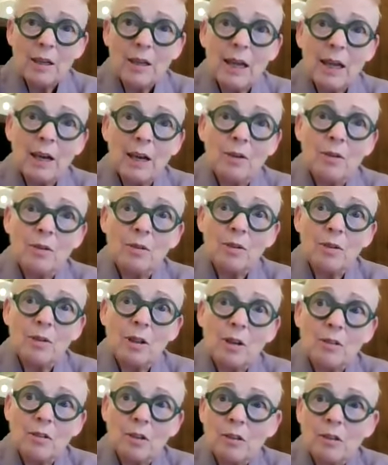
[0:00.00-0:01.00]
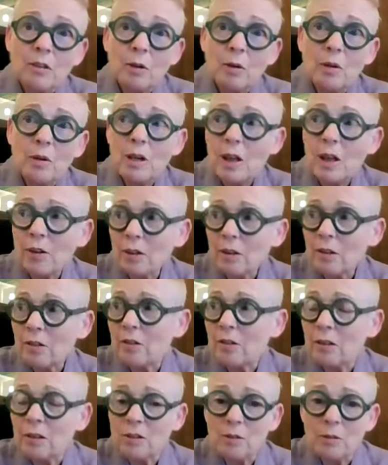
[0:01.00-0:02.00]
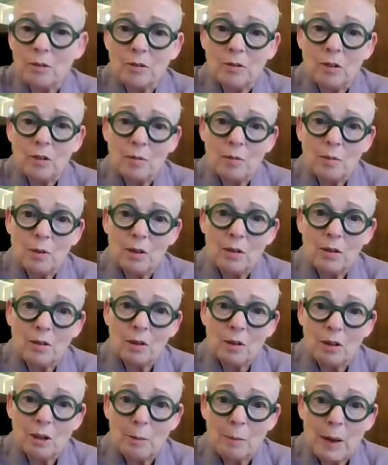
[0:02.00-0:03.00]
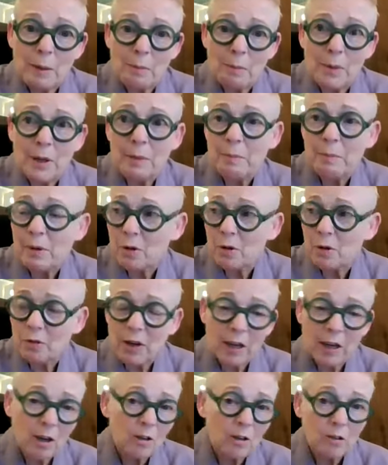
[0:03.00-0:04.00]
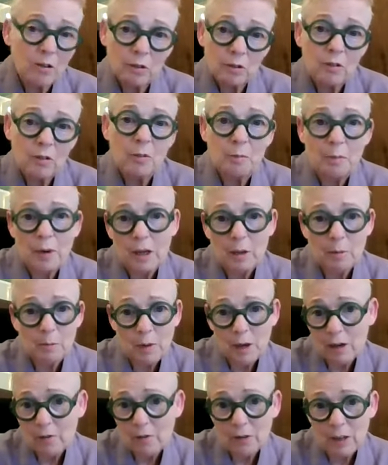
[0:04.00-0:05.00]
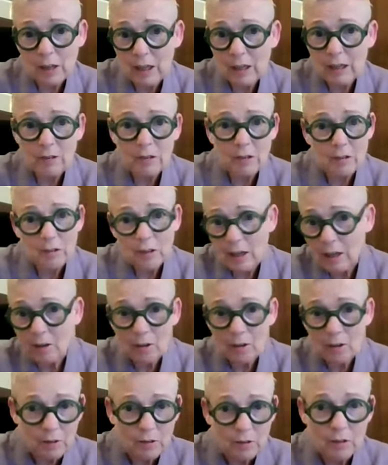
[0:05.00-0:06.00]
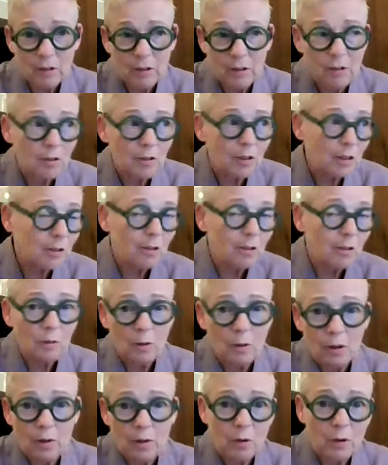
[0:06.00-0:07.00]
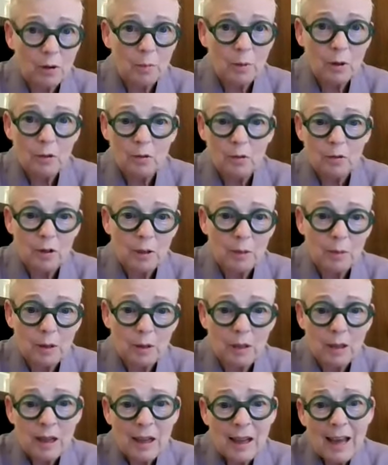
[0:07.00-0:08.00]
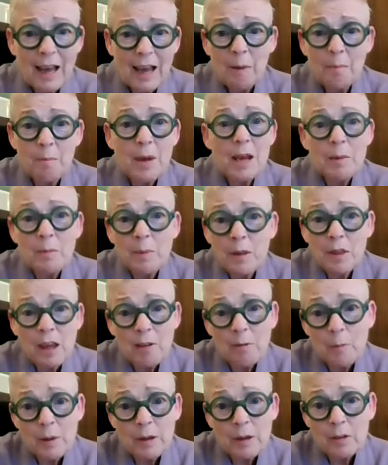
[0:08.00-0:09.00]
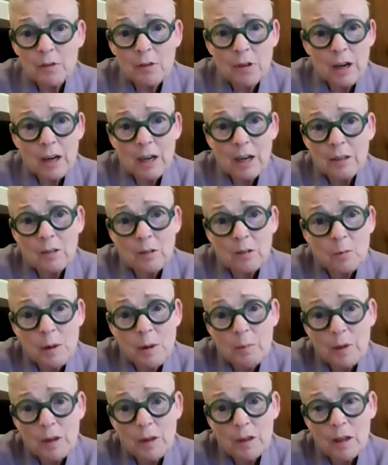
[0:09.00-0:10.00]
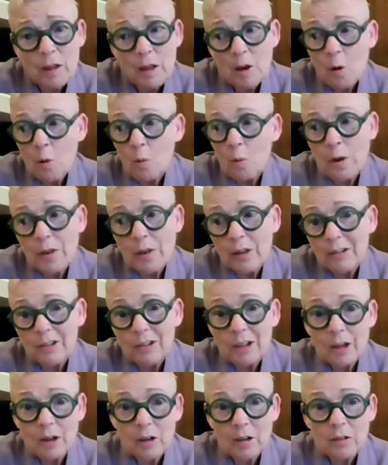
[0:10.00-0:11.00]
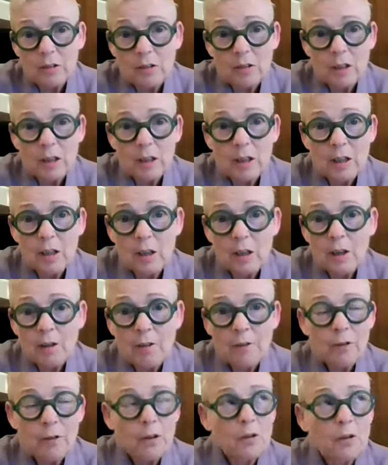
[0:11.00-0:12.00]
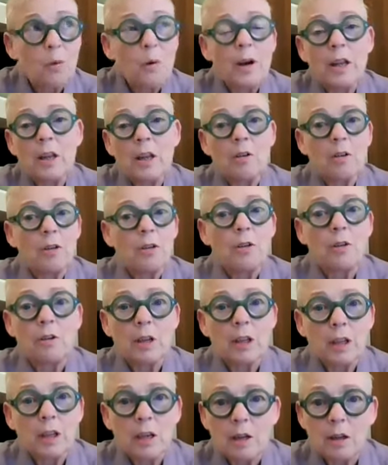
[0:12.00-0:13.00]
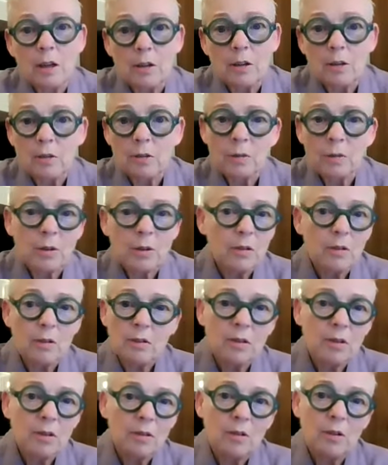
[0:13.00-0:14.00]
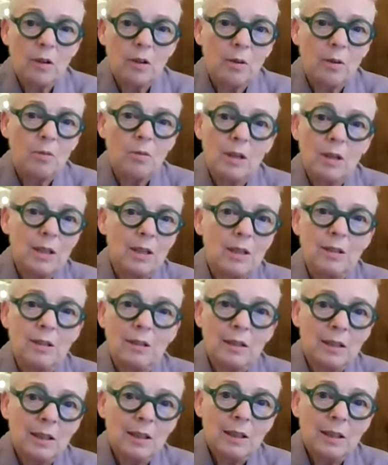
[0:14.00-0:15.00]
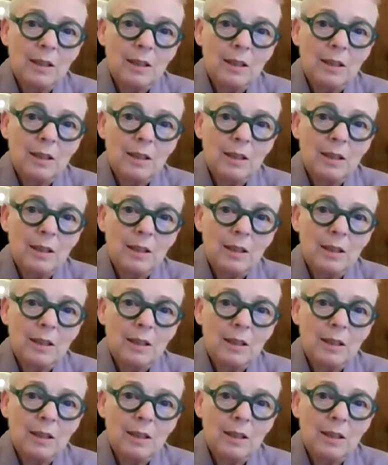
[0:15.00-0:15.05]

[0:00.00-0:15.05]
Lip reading: Now, there's also another constituency, and we could talk about people who have had all sorts of body modifications, had all the surgeries, do all the hormone treatment, and maybe they've been trans women with a GRC for 20 or 30 years. Well, there's no real